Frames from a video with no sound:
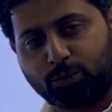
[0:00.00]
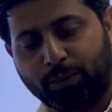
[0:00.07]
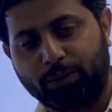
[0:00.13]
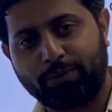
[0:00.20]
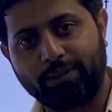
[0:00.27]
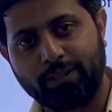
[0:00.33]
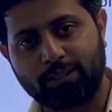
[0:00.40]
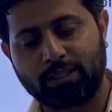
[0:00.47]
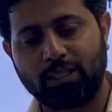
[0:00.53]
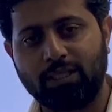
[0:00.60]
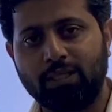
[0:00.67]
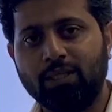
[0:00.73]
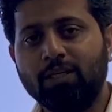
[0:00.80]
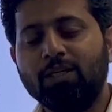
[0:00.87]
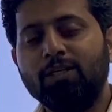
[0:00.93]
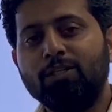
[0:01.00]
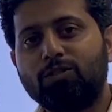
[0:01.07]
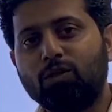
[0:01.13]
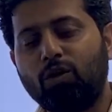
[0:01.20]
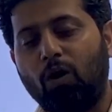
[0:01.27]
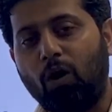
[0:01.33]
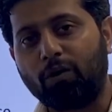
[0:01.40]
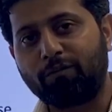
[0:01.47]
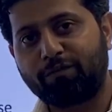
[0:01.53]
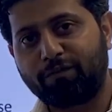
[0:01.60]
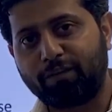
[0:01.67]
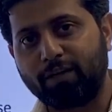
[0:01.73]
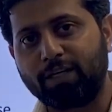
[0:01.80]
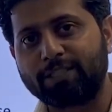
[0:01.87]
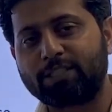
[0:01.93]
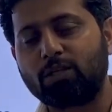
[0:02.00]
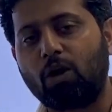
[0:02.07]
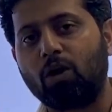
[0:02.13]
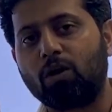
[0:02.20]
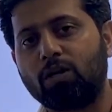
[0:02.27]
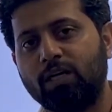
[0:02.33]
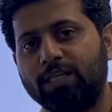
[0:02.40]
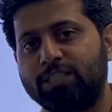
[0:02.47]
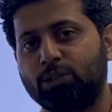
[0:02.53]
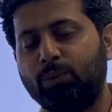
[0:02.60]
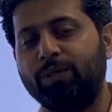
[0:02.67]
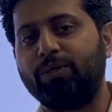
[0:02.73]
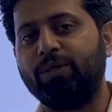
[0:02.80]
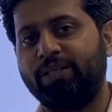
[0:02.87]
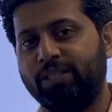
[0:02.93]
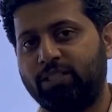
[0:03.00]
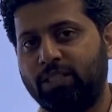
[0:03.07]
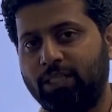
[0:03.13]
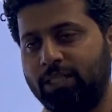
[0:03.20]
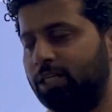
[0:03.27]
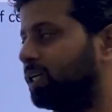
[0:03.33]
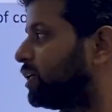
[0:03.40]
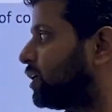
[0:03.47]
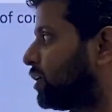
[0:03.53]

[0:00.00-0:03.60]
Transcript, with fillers: 2023. So on 1st August 2023,